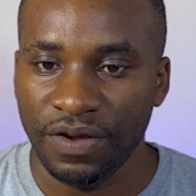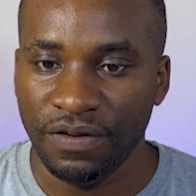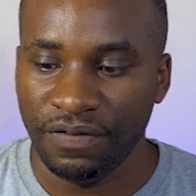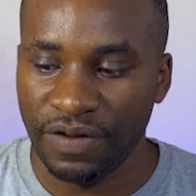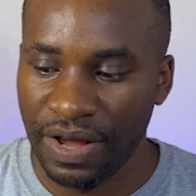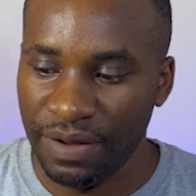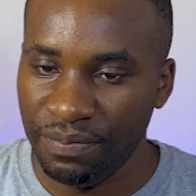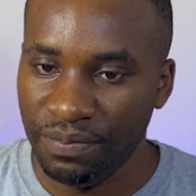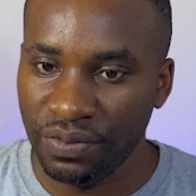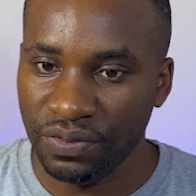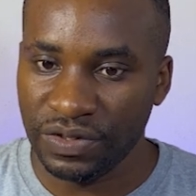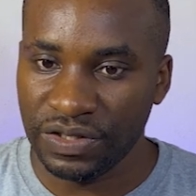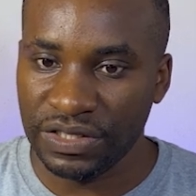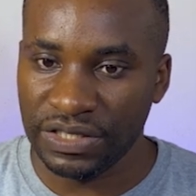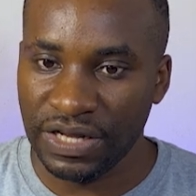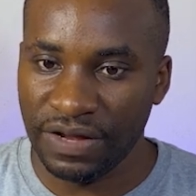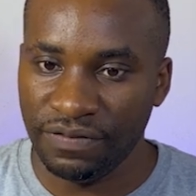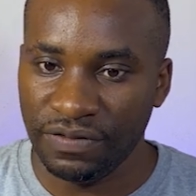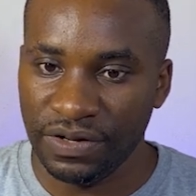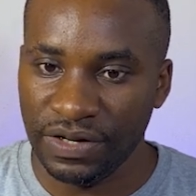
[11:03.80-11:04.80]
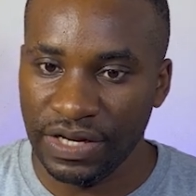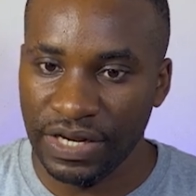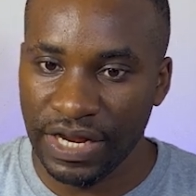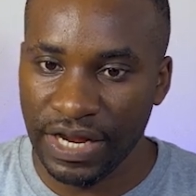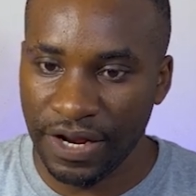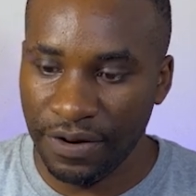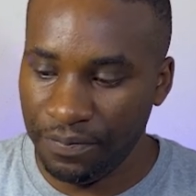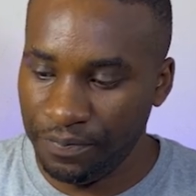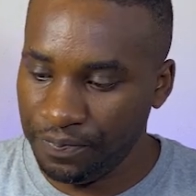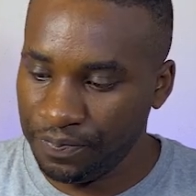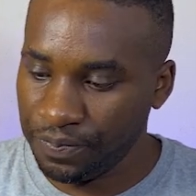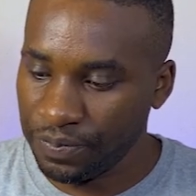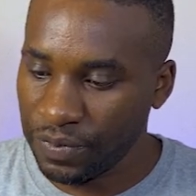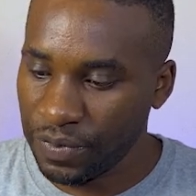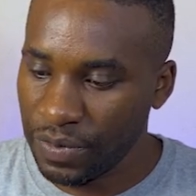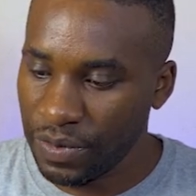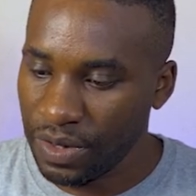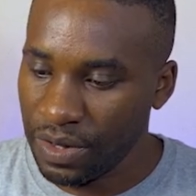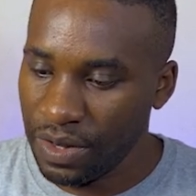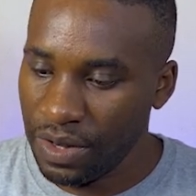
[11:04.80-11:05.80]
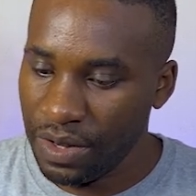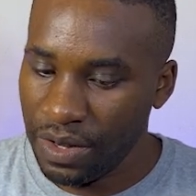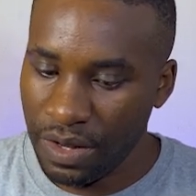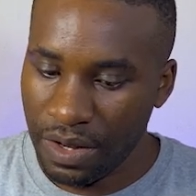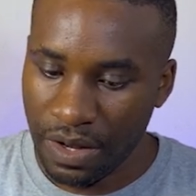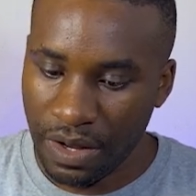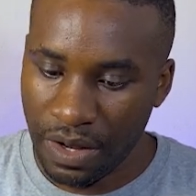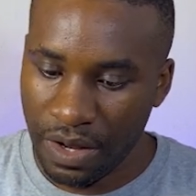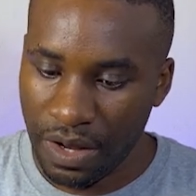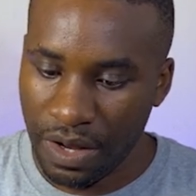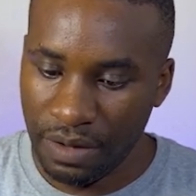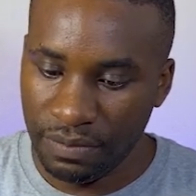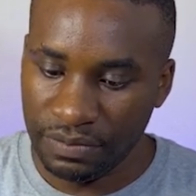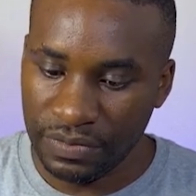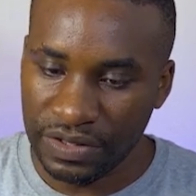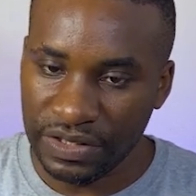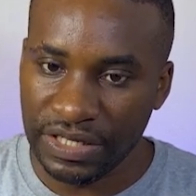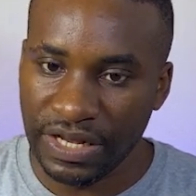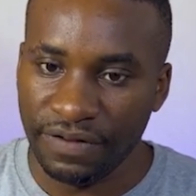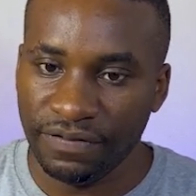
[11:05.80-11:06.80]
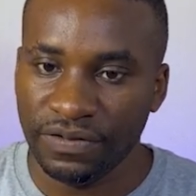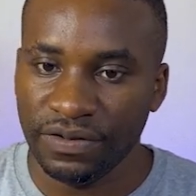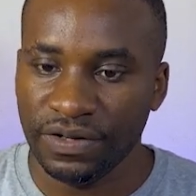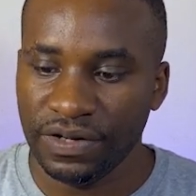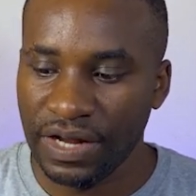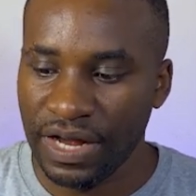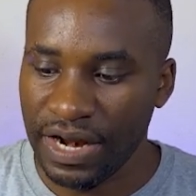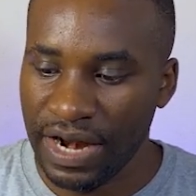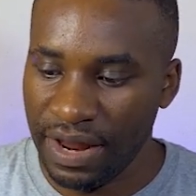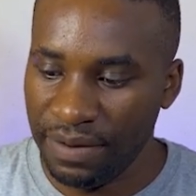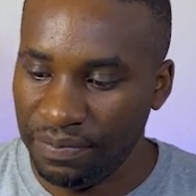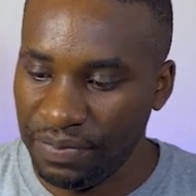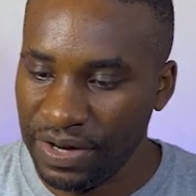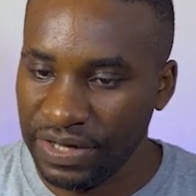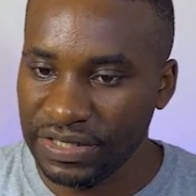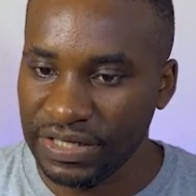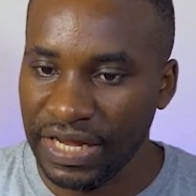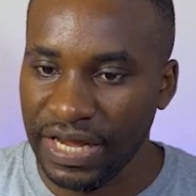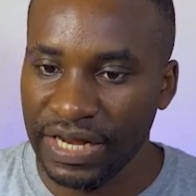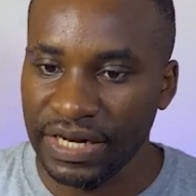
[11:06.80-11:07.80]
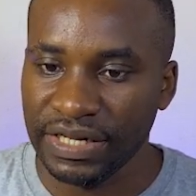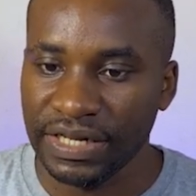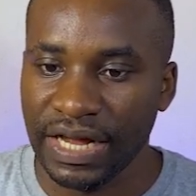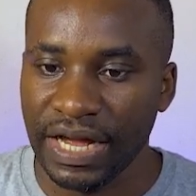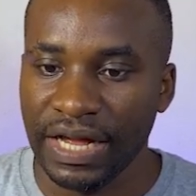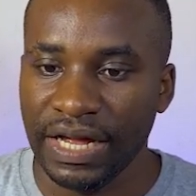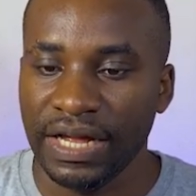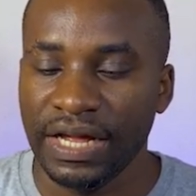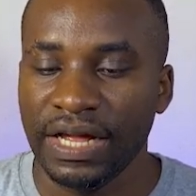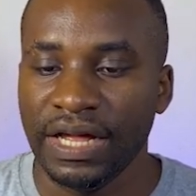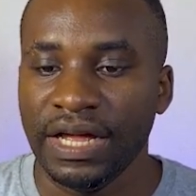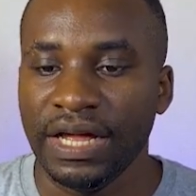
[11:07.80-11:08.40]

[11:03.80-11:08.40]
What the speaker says: If I put 7 here, 7, and I press enter,